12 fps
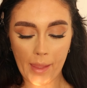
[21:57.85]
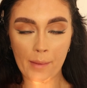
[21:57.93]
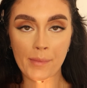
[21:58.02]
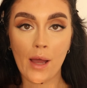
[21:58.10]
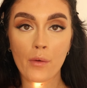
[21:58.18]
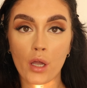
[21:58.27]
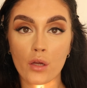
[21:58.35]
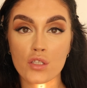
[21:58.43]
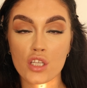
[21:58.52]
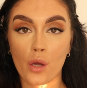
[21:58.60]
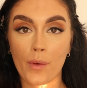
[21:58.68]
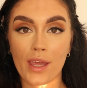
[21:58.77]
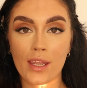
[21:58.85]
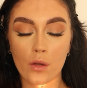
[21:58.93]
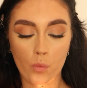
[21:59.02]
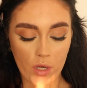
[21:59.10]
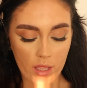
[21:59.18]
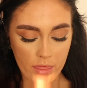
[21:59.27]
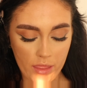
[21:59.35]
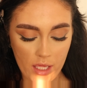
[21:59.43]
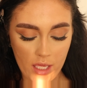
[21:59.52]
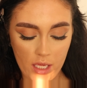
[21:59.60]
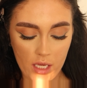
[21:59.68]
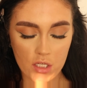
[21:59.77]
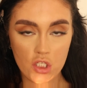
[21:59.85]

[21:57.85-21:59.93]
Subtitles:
I'm now going to go in with the